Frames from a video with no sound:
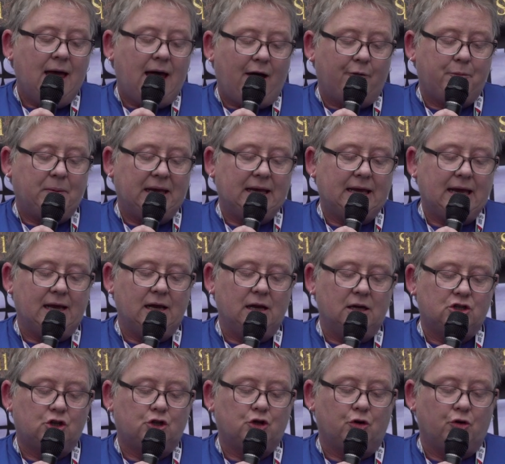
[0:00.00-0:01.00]
have been
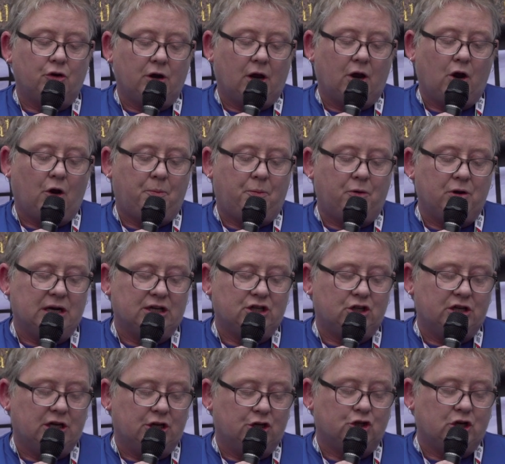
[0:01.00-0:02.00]
killed during an
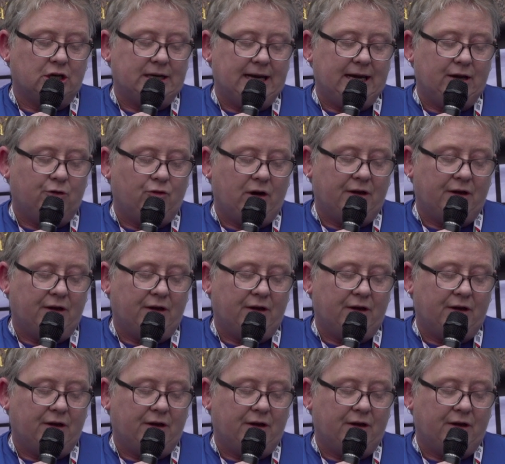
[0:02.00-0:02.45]
operation in Jenin